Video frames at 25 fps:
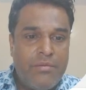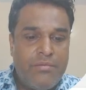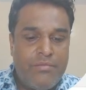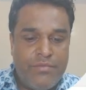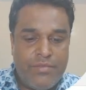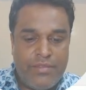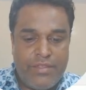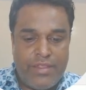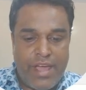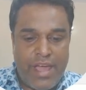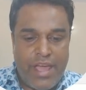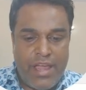
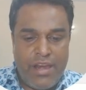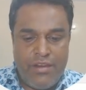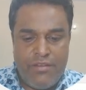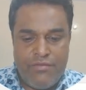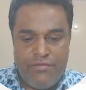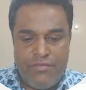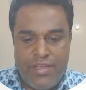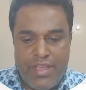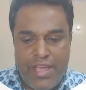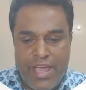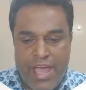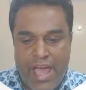then
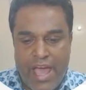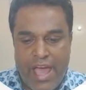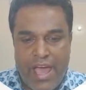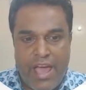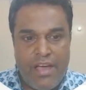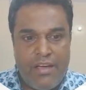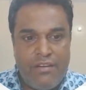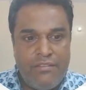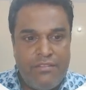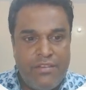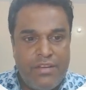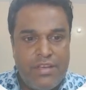we
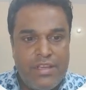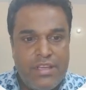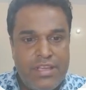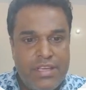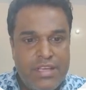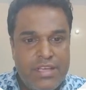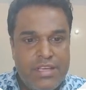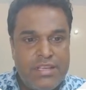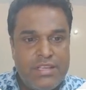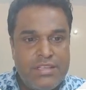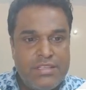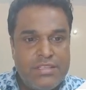have
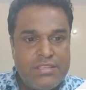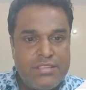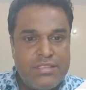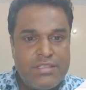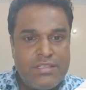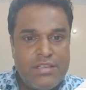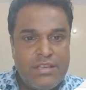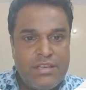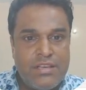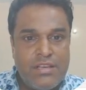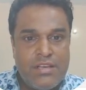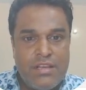
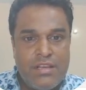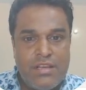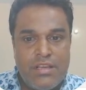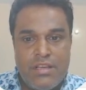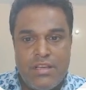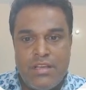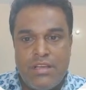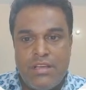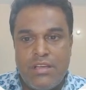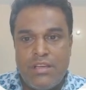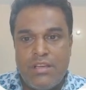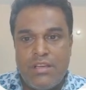is,
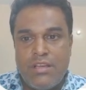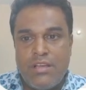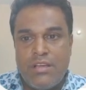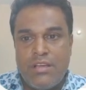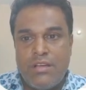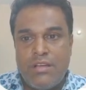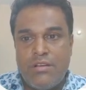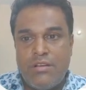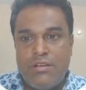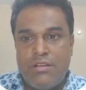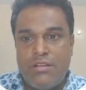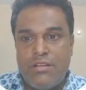
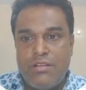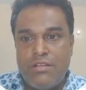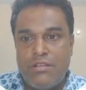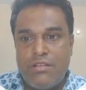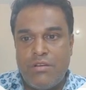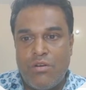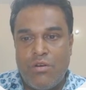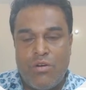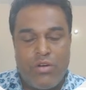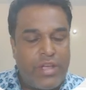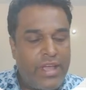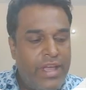
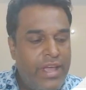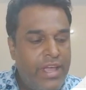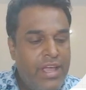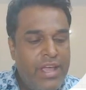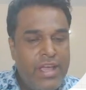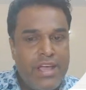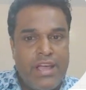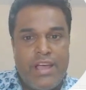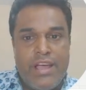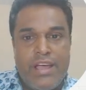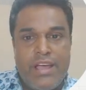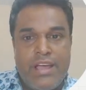okay,
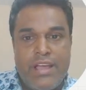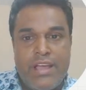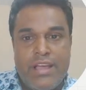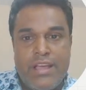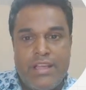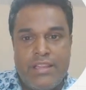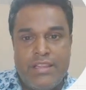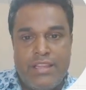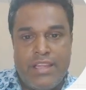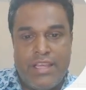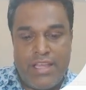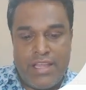
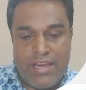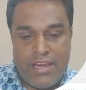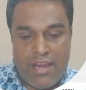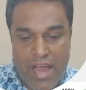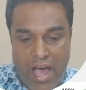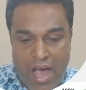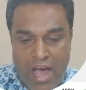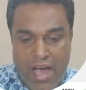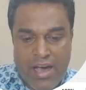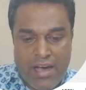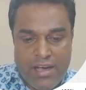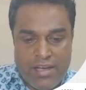the
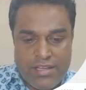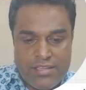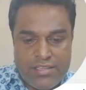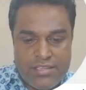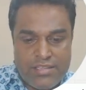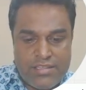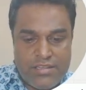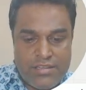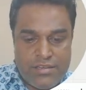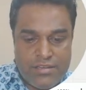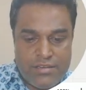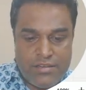
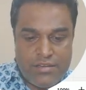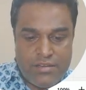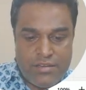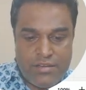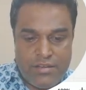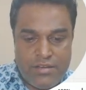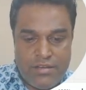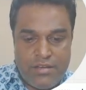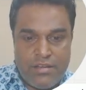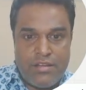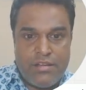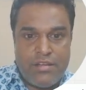last
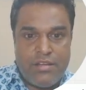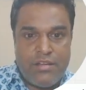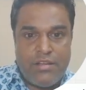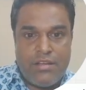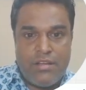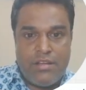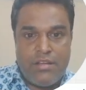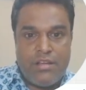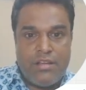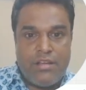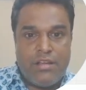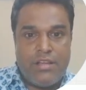
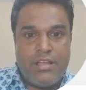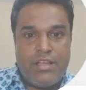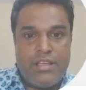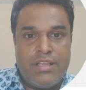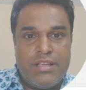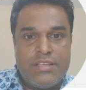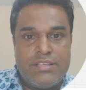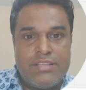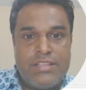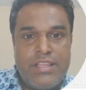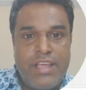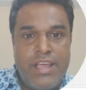
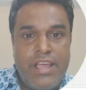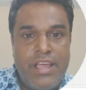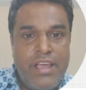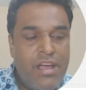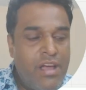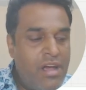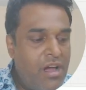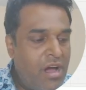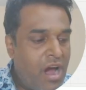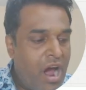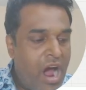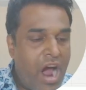is the
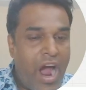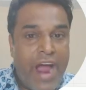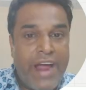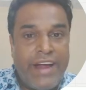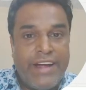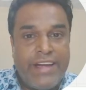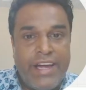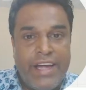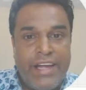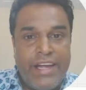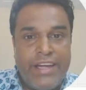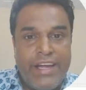
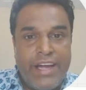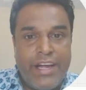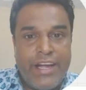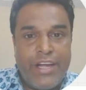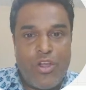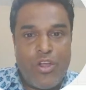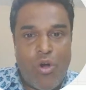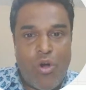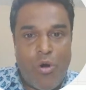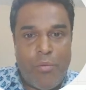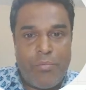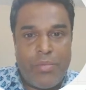
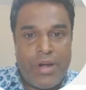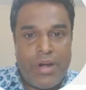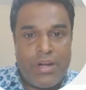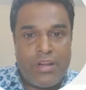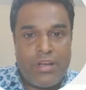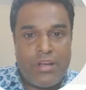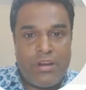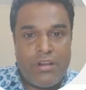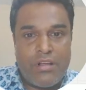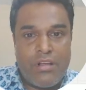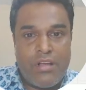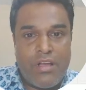identity
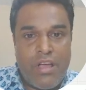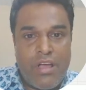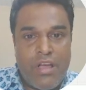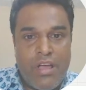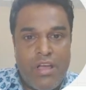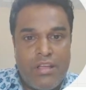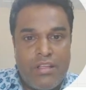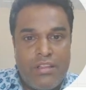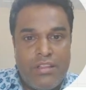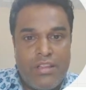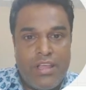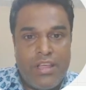operator.
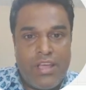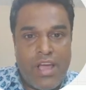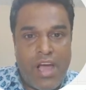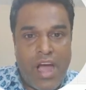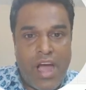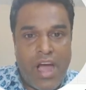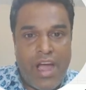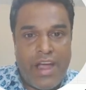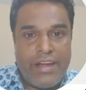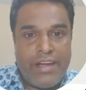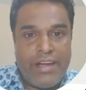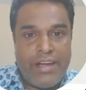The
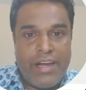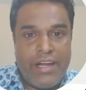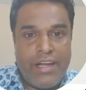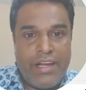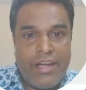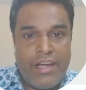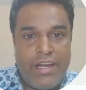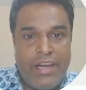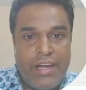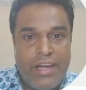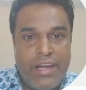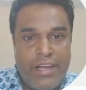
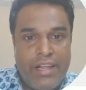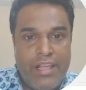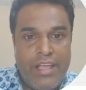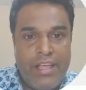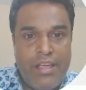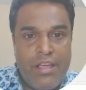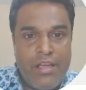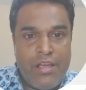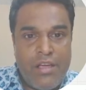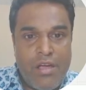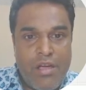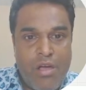
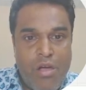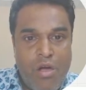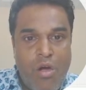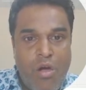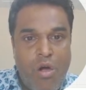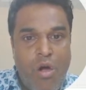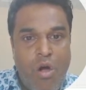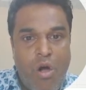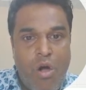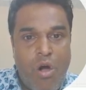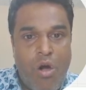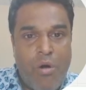identity
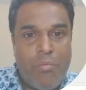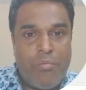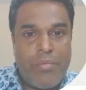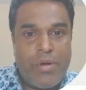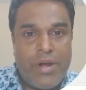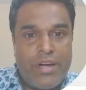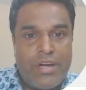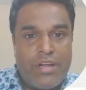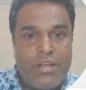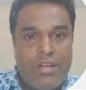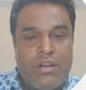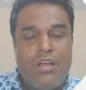
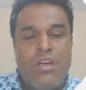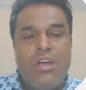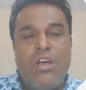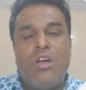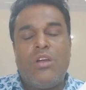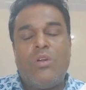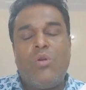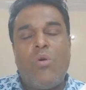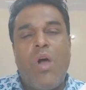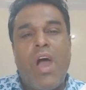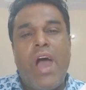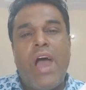operator.
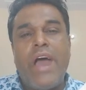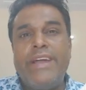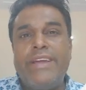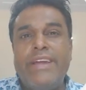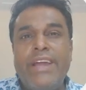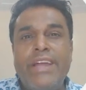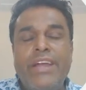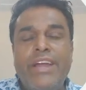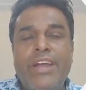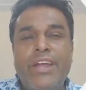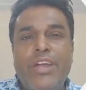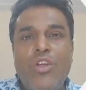Now
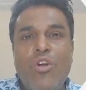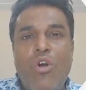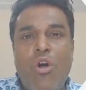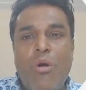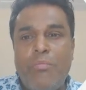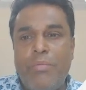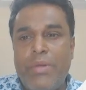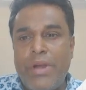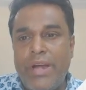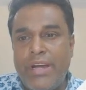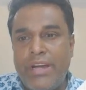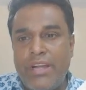identity
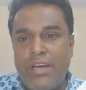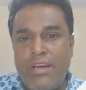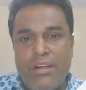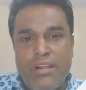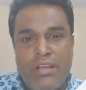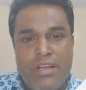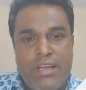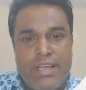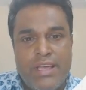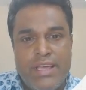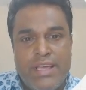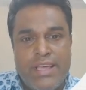
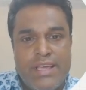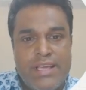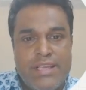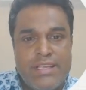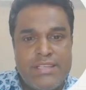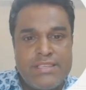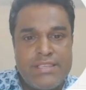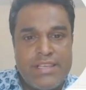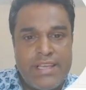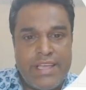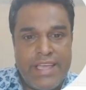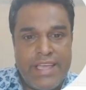operator is